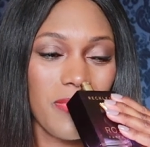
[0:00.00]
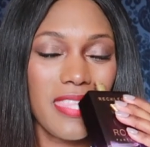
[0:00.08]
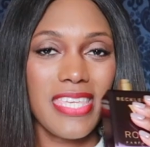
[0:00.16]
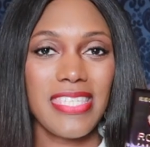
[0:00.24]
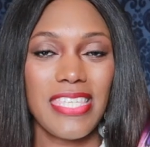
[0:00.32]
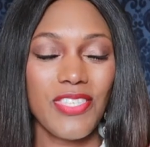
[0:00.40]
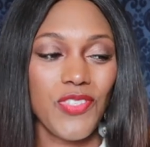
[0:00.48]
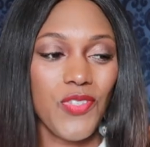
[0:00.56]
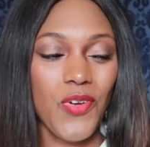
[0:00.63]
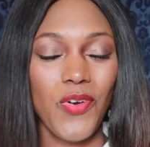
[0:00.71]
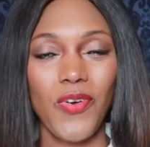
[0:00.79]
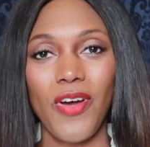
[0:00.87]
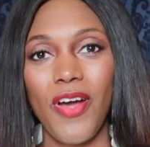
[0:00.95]
This is
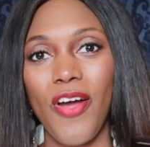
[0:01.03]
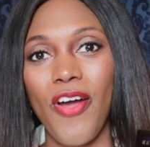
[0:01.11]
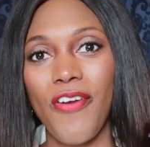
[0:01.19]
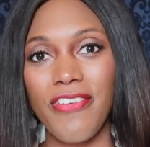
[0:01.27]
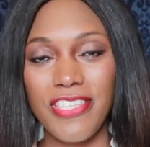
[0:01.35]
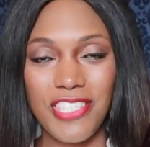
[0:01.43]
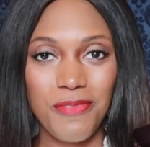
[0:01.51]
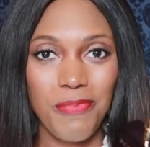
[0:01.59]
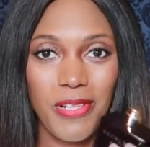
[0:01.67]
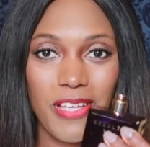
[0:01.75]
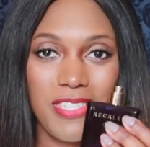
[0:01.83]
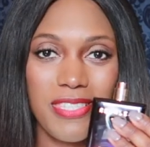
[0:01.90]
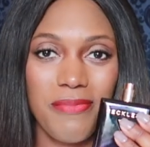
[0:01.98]
your orange
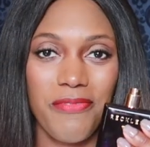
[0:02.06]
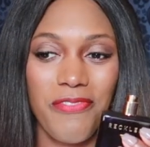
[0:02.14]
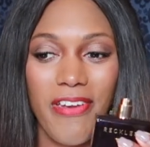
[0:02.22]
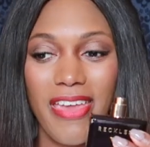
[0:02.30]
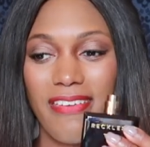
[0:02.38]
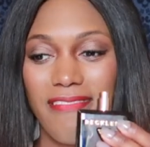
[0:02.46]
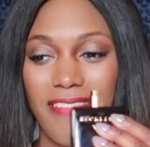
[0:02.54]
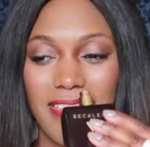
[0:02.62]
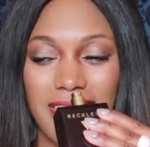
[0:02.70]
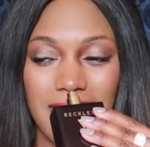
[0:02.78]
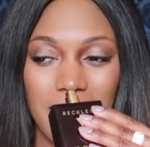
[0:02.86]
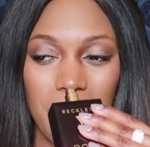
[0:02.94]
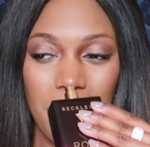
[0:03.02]
blossom
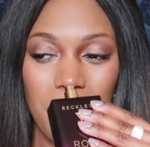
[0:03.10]
fragrance.